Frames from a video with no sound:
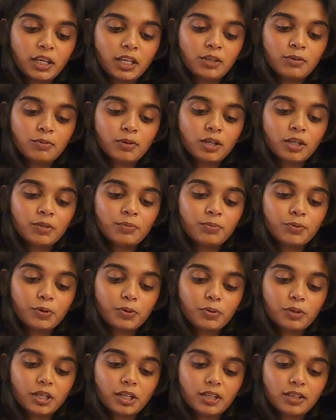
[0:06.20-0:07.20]
inward
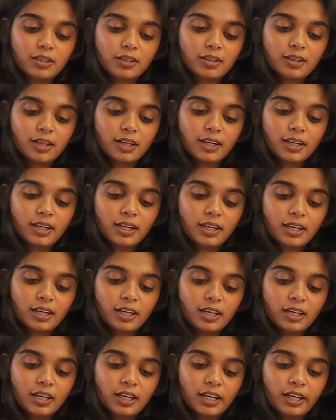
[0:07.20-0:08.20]
prodding,
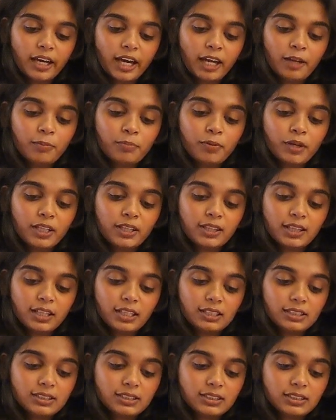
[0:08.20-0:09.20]
and
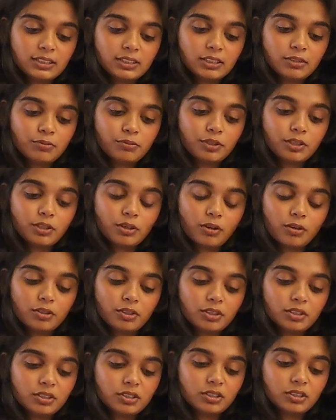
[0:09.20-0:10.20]
breathless with
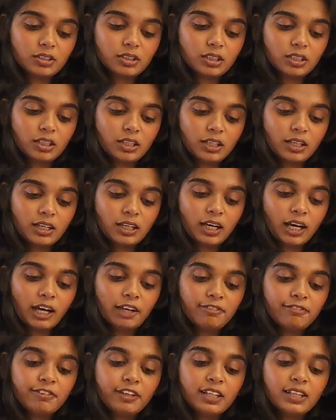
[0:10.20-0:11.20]
horror.
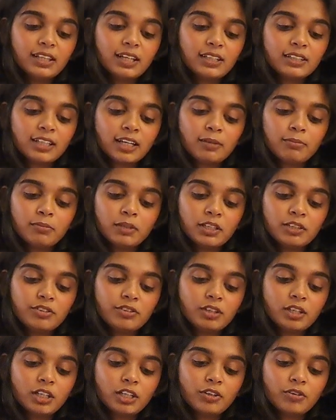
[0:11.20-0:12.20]
I feel that I am
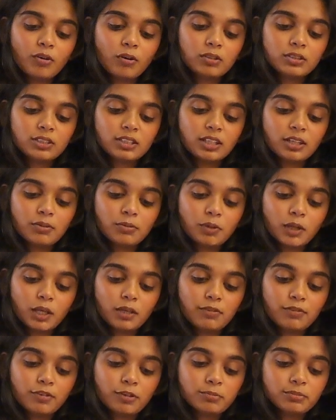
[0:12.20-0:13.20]
literally rotting away
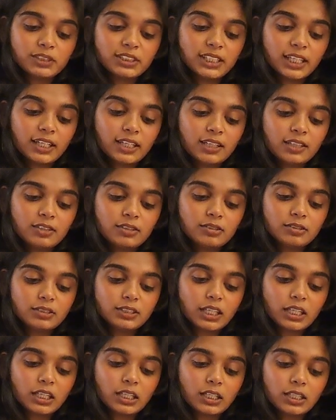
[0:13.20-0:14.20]
from second to
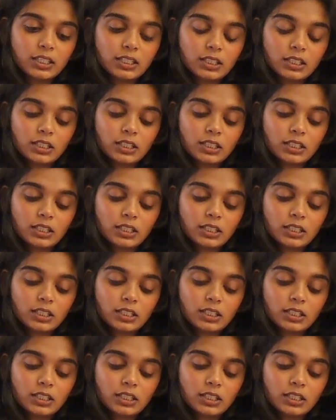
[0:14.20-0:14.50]
second.